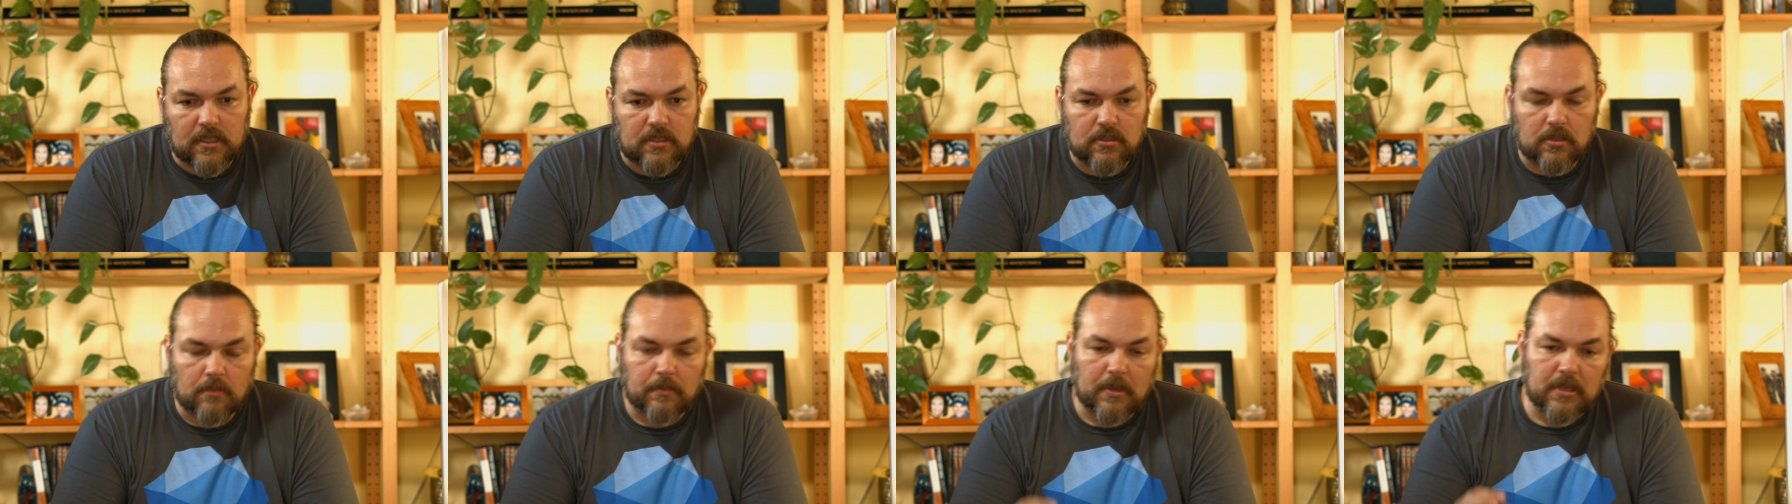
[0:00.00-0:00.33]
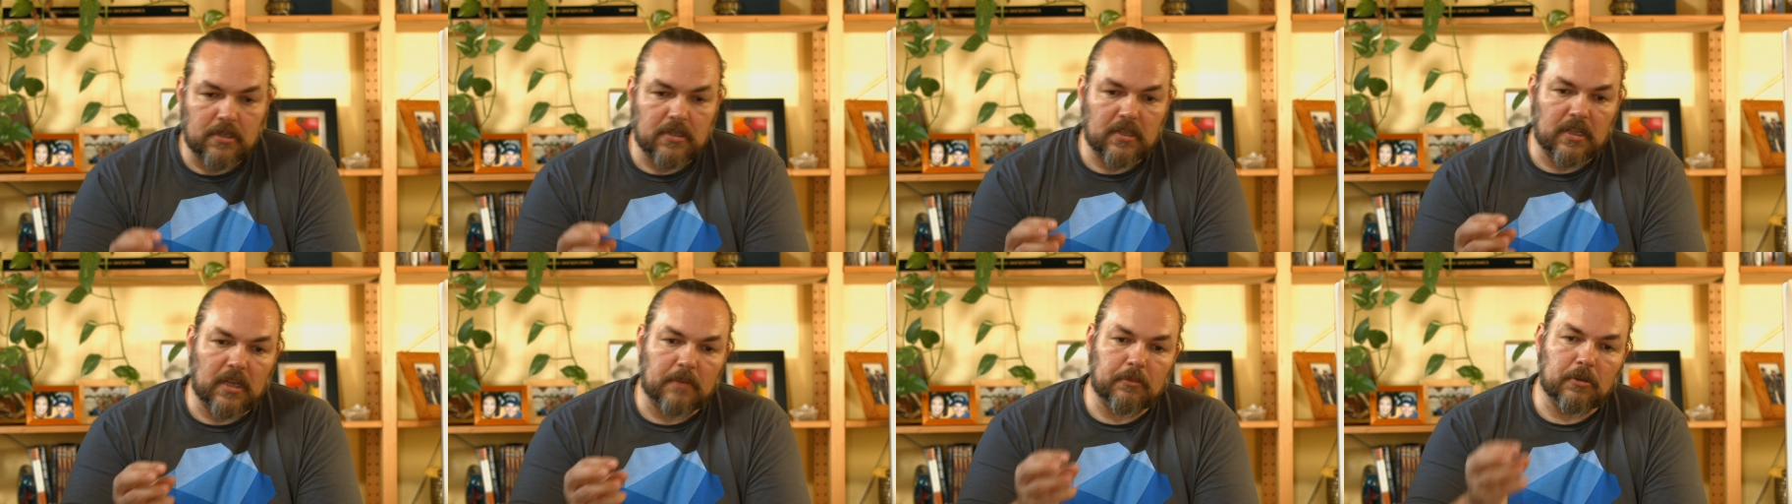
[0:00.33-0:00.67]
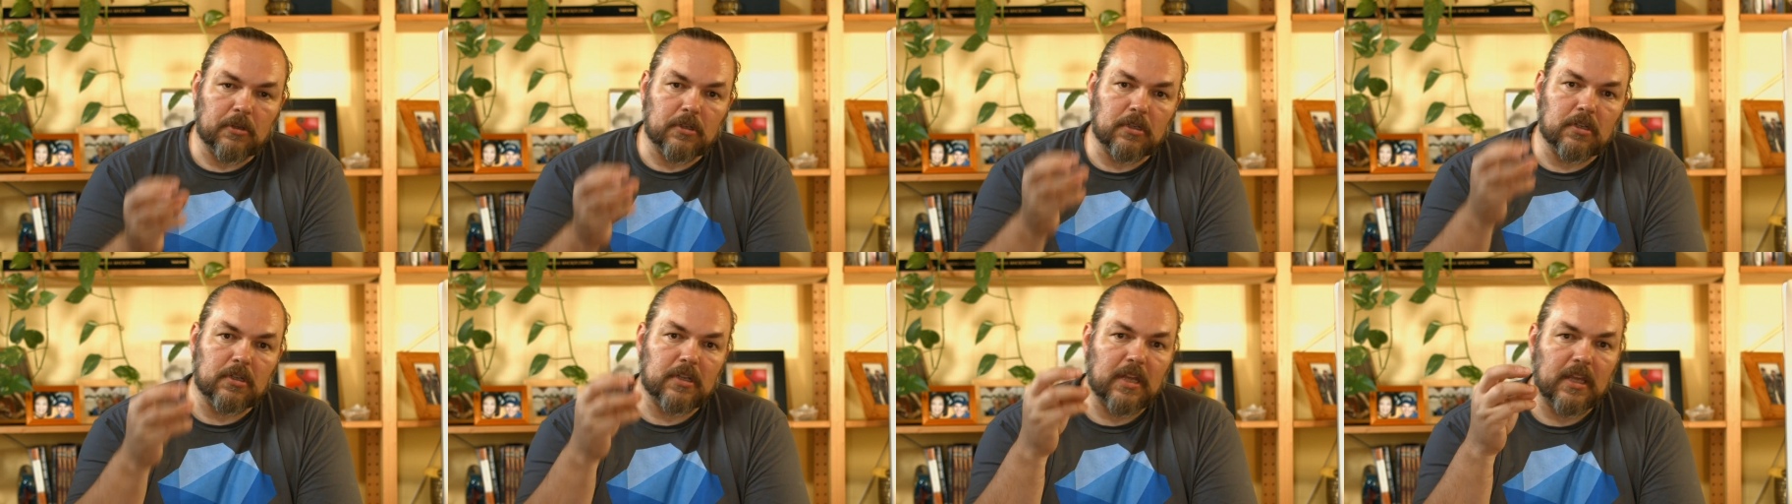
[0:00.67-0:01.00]
So basically I'm
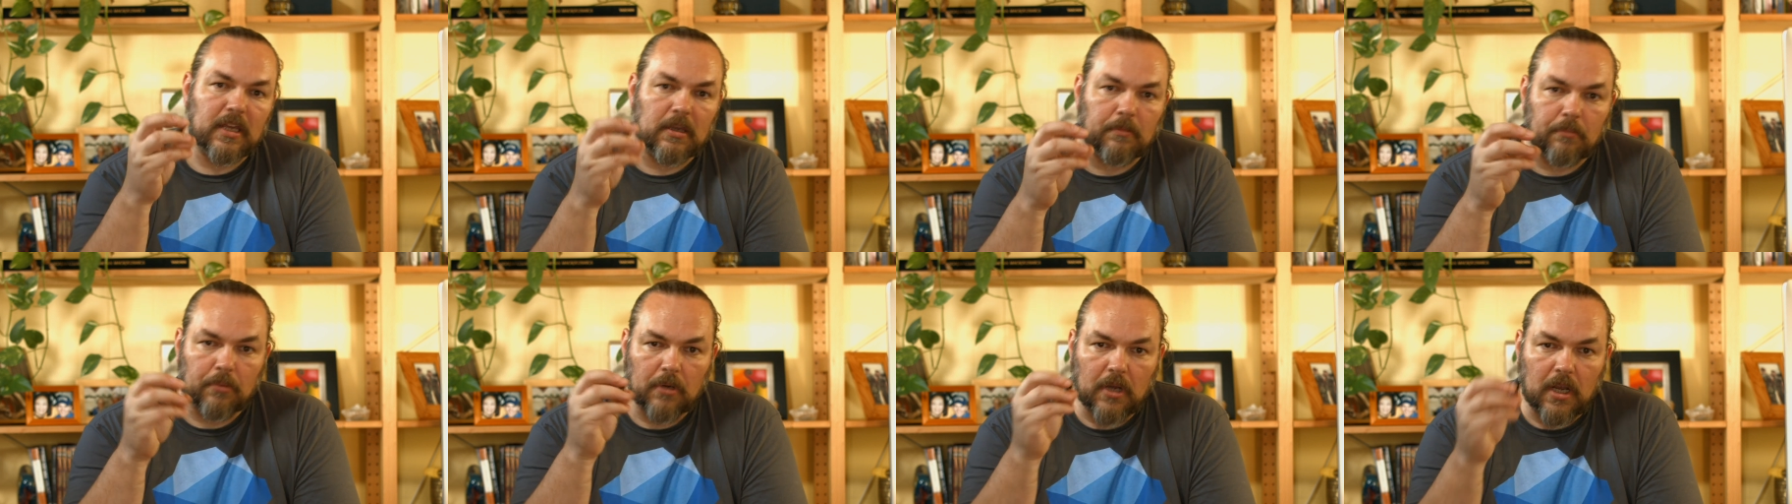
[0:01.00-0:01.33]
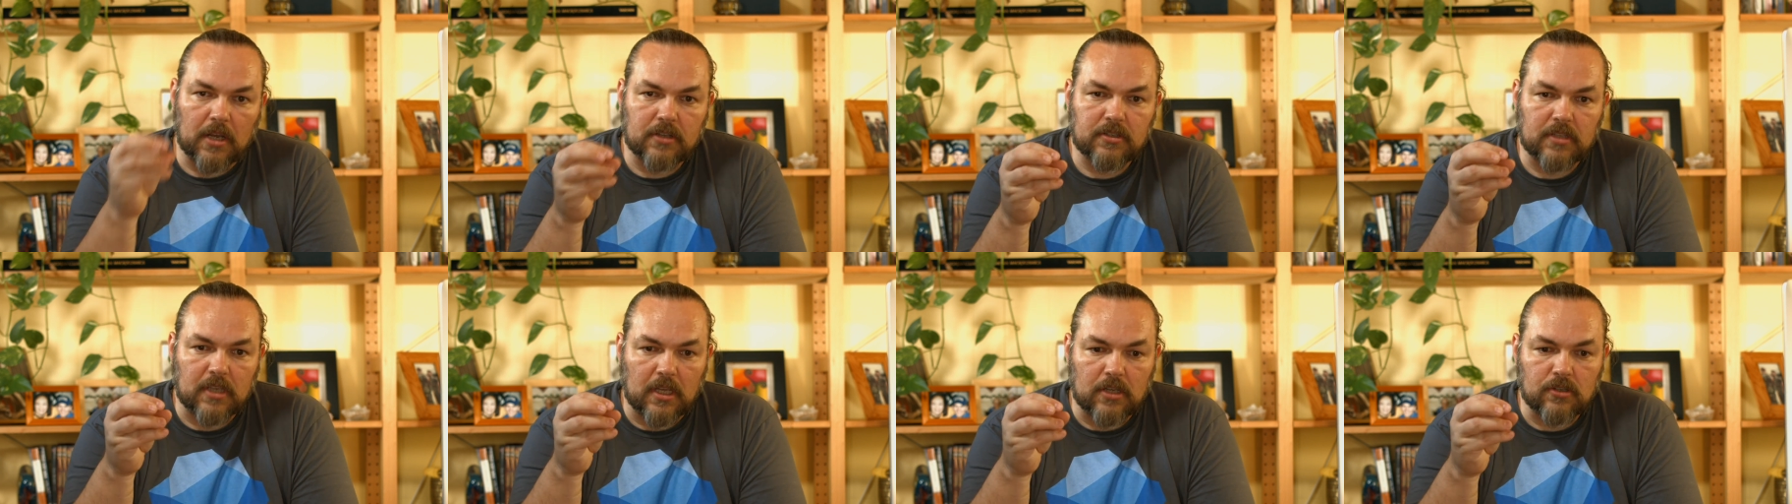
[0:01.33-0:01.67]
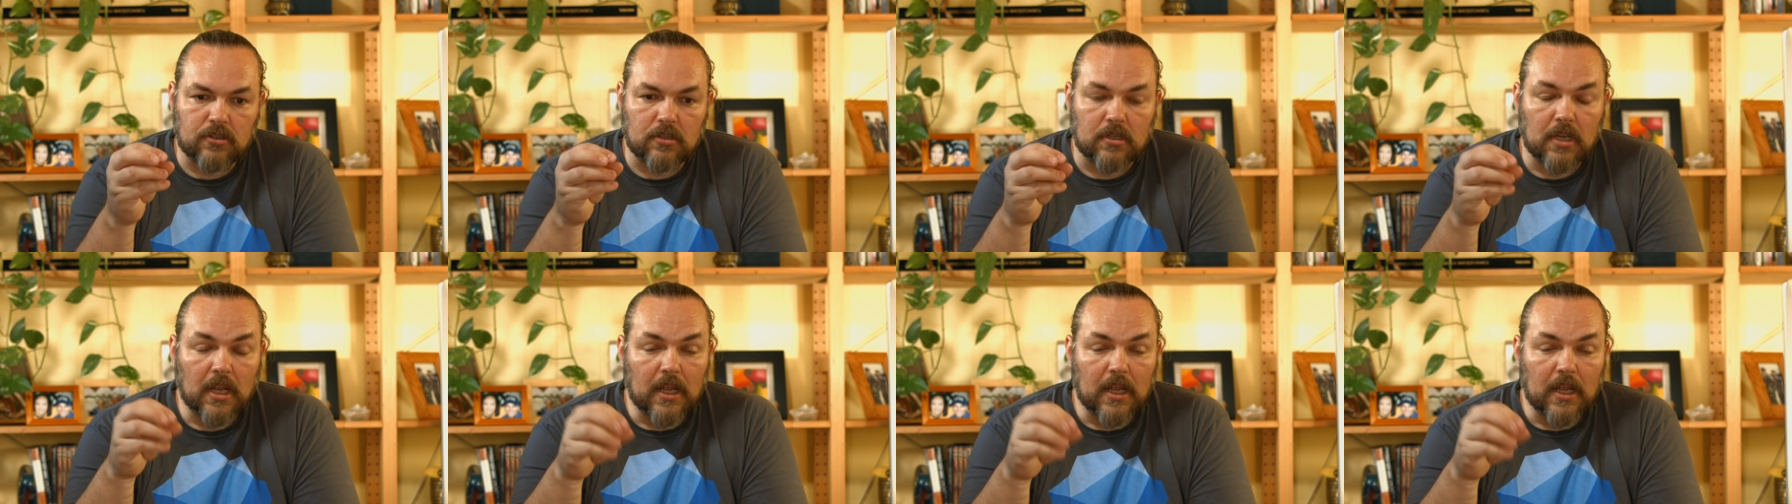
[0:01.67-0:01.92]
going to take a proxy engine.